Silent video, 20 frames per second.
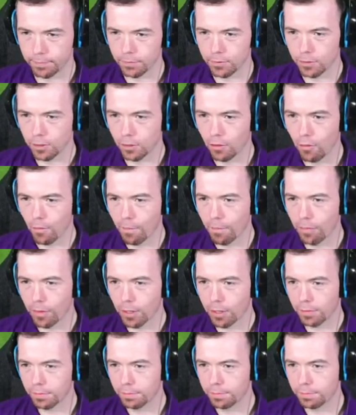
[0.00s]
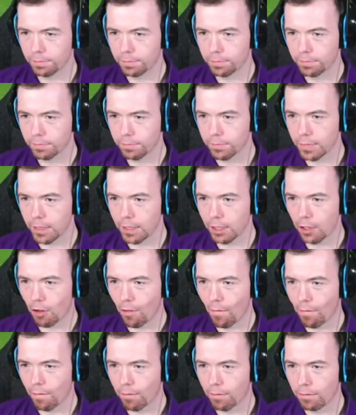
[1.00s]
That doesn't make him any more or
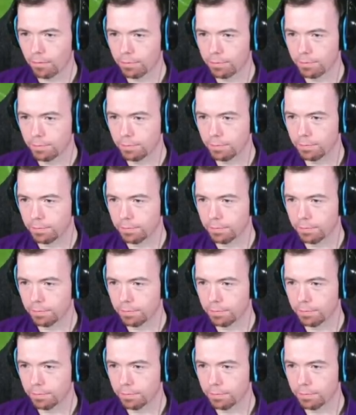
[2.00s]
less likely.